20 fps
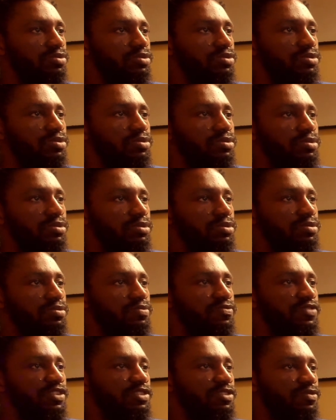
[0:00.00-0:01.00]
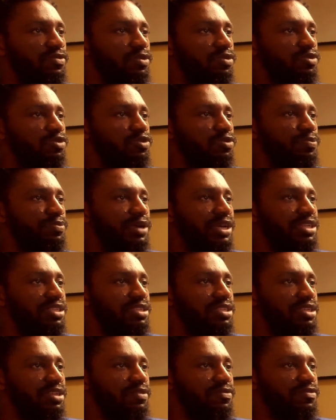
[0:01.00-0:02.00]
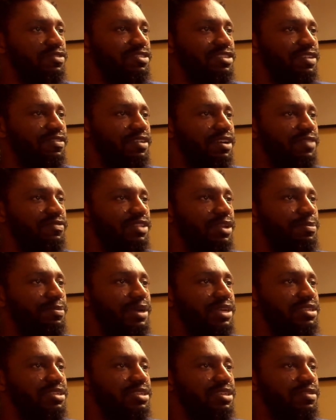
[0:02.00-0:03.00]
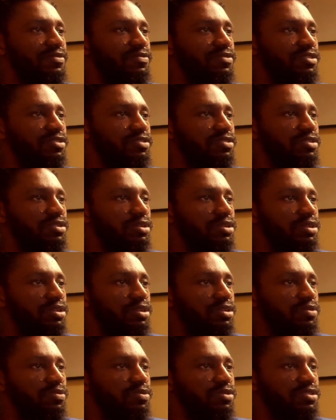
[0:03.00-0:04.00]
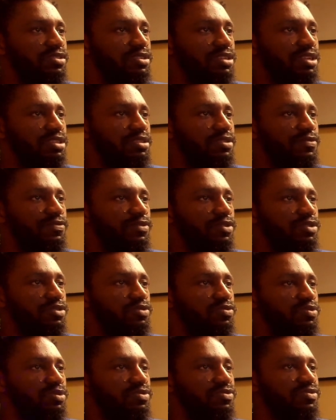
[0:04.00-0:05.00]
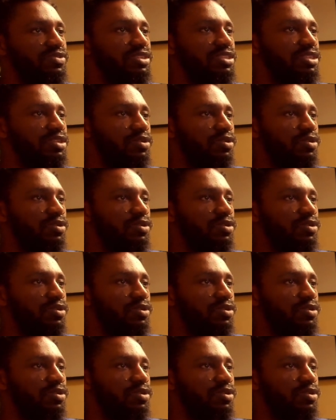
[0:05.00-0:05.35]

I don't know. First of all, we'll do bind envs. After bind envs, we set default, we